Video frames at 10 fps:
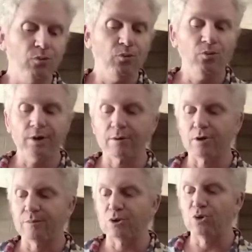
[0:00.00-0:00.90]
what I'm going to
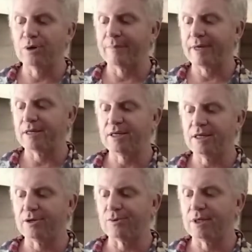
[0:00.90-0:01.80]
be talking about
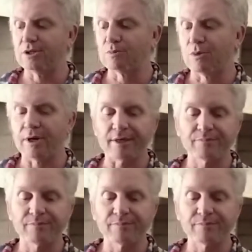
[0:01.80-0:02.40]
here is my